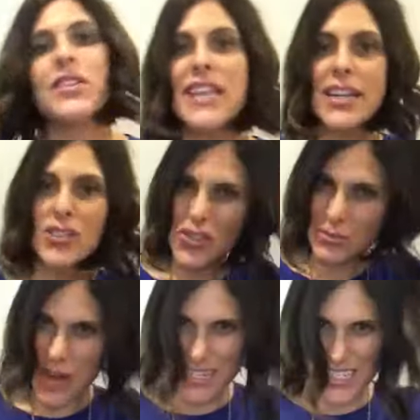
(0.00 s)
Texture
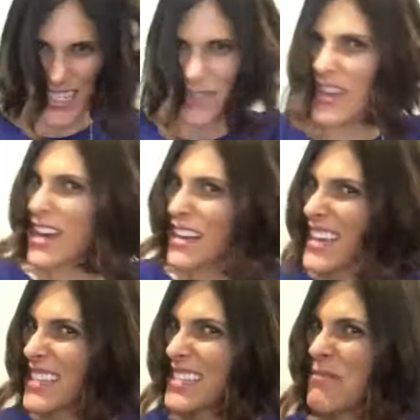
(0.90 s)
sprays just give it kind of
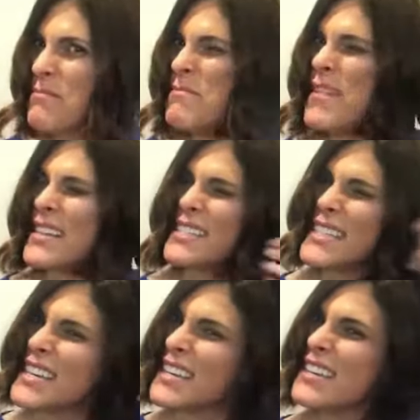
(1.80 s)
like this
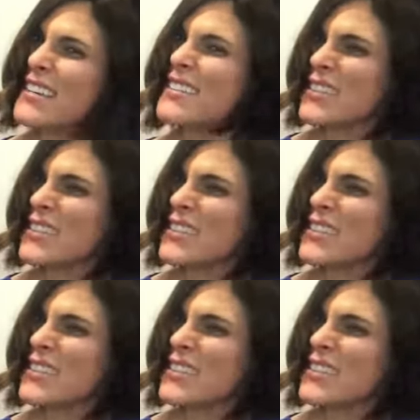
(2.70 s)
messy,